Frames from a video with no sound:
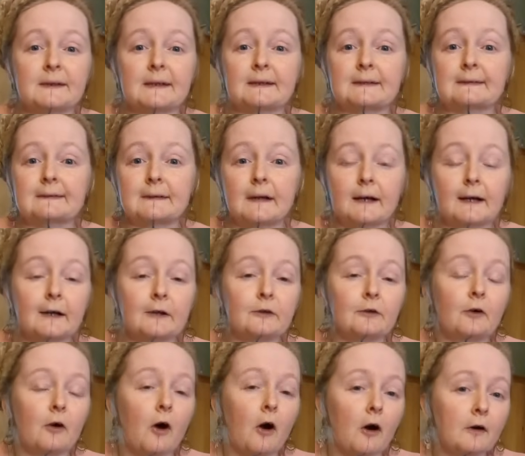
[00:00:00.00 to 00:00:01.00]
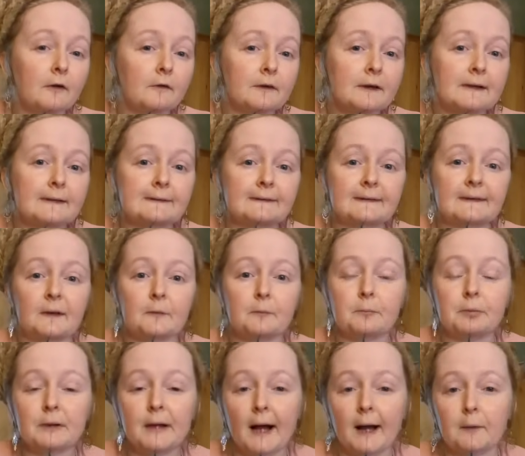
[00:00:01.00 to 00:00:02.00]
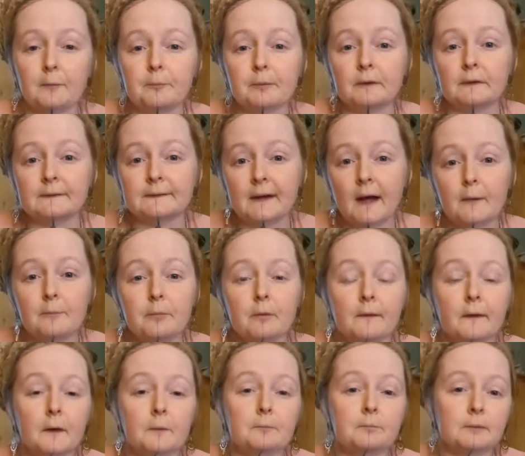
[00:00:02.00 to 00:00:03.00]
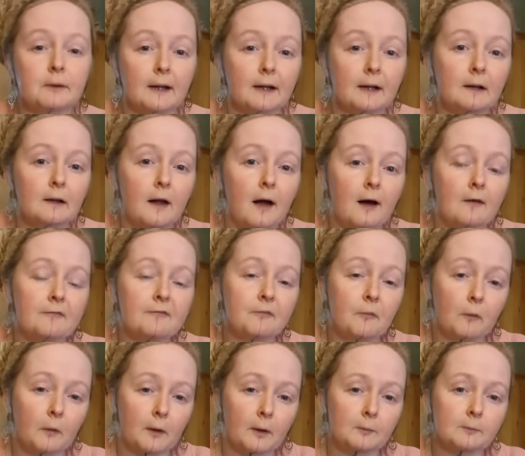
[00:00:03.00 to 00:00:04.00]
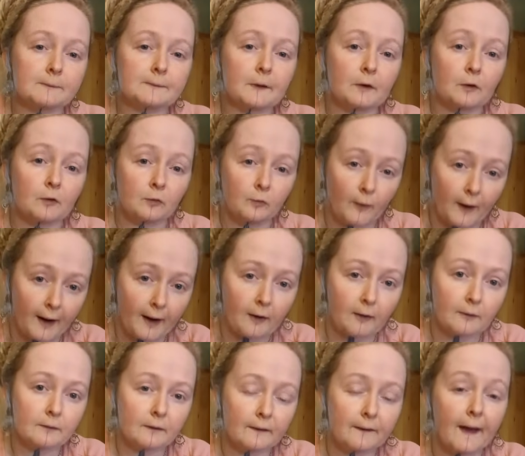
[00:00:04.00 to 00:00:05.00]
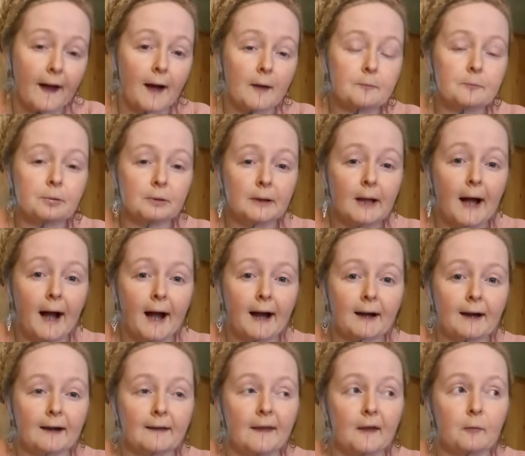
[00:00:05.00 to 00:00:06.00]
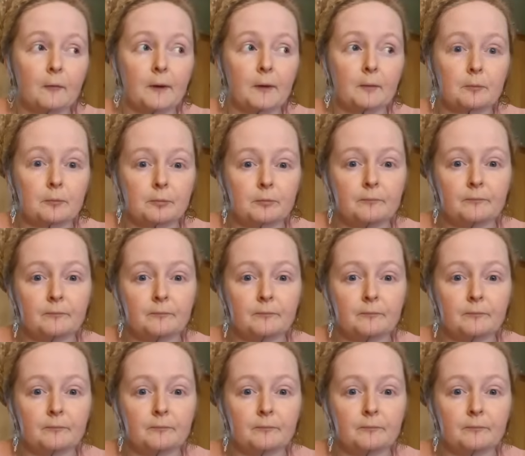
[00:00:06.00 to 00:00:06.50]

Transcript: It gets stuck in your arteries, and then plaque builds up, and then a blood clot forms around that plaque, and then when it,